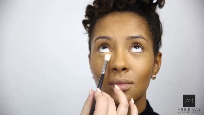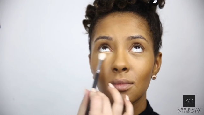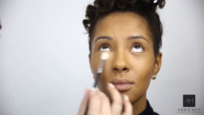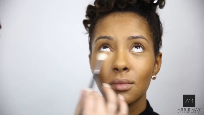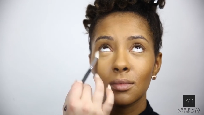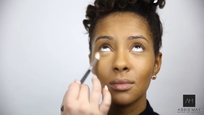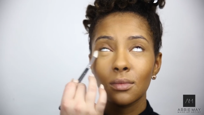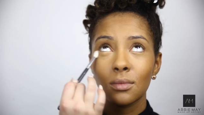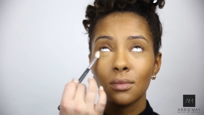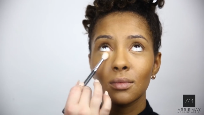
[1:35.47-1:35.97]

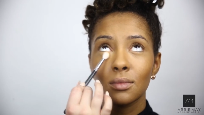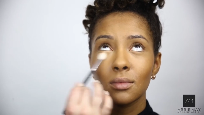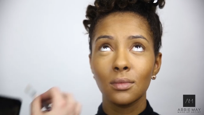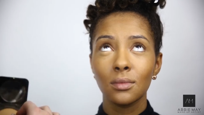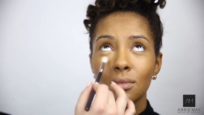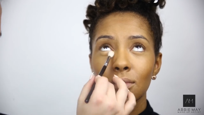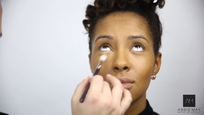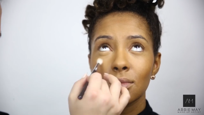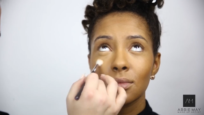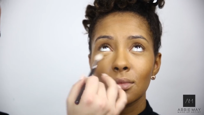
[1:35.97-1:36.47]

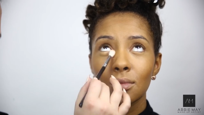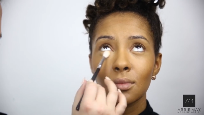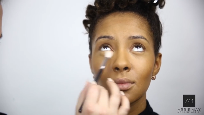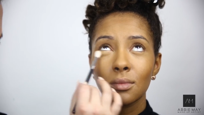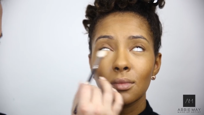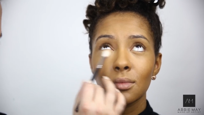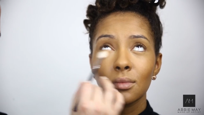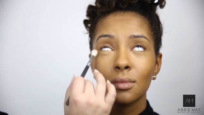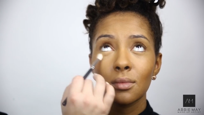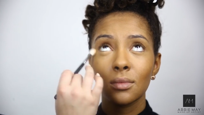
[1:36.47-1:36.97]

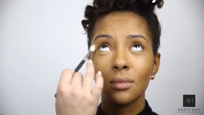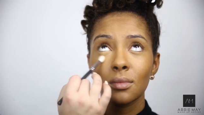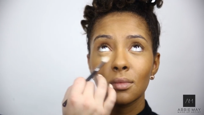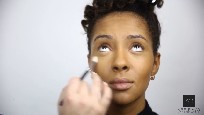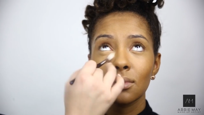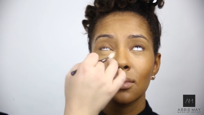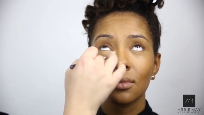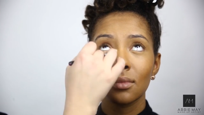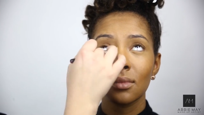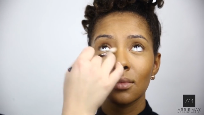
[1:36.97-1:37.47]

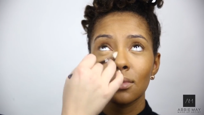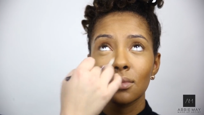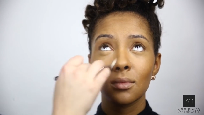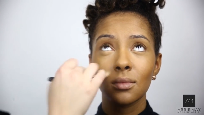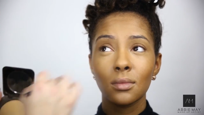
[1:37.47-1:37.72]
(silence)